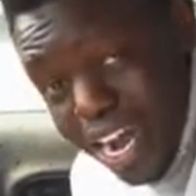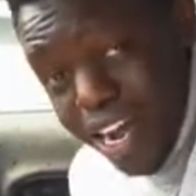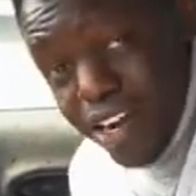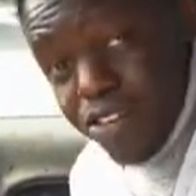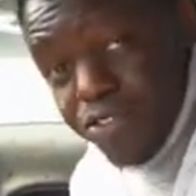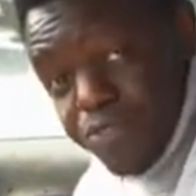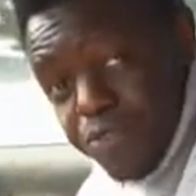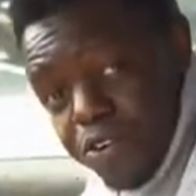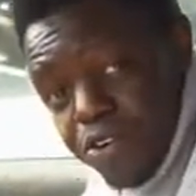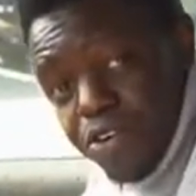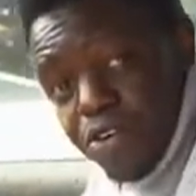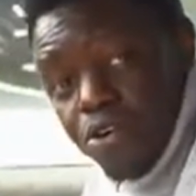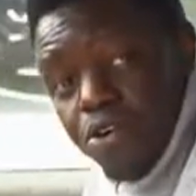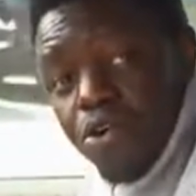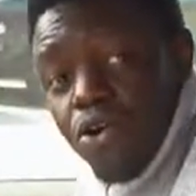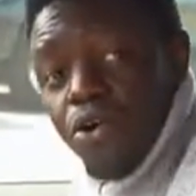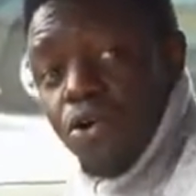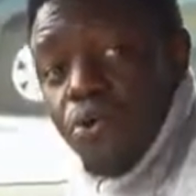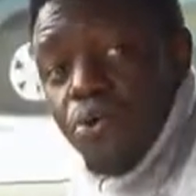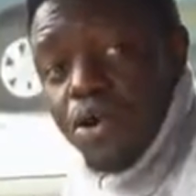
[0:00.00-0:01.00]
out for
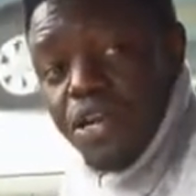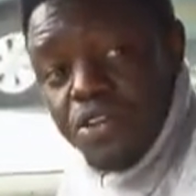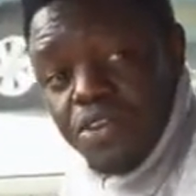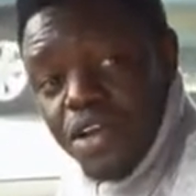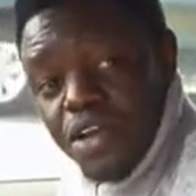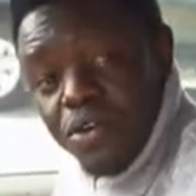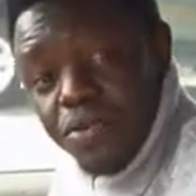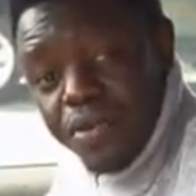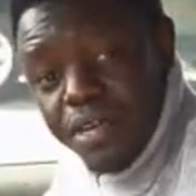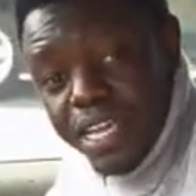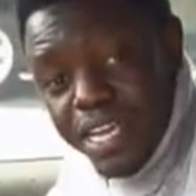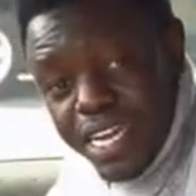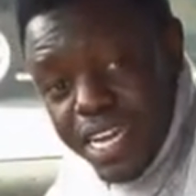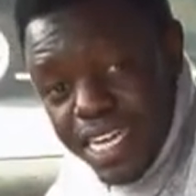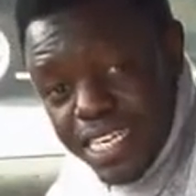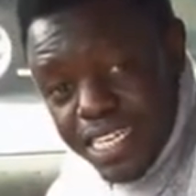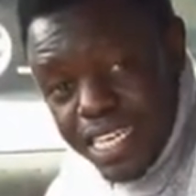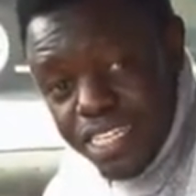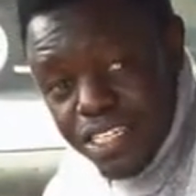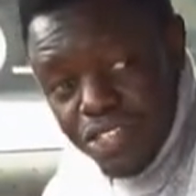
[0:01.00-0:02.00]
when you are looking
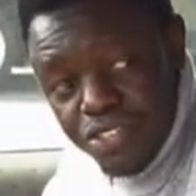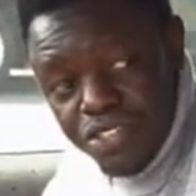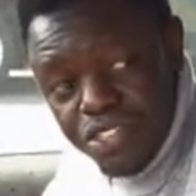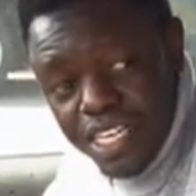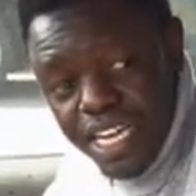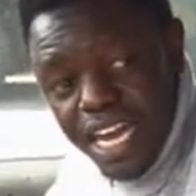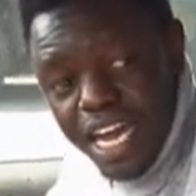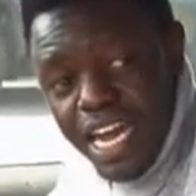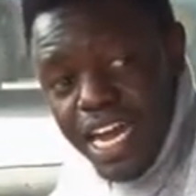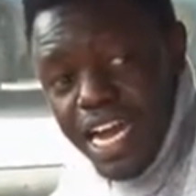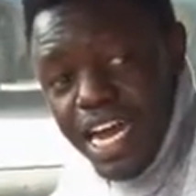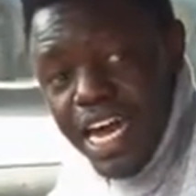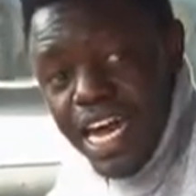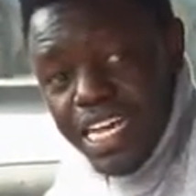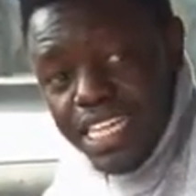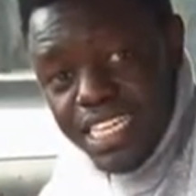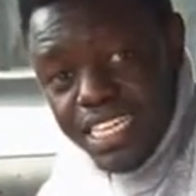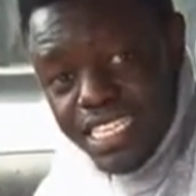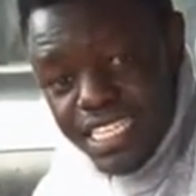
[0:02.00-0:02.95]
at a used car. Are the